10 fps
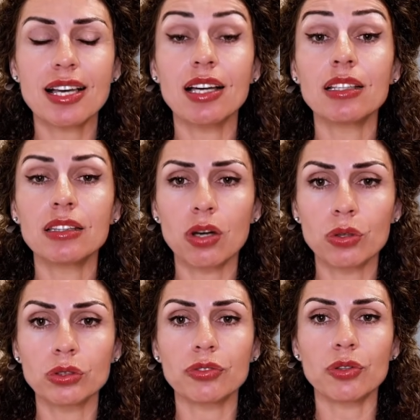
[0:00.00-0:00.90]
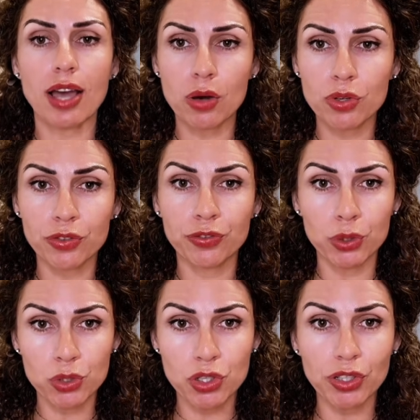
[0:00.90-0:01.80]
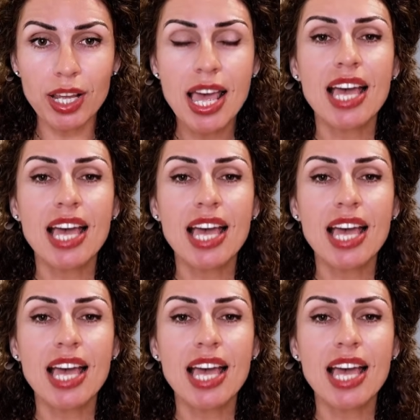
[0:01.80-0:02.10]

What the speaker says: unknown, for our future,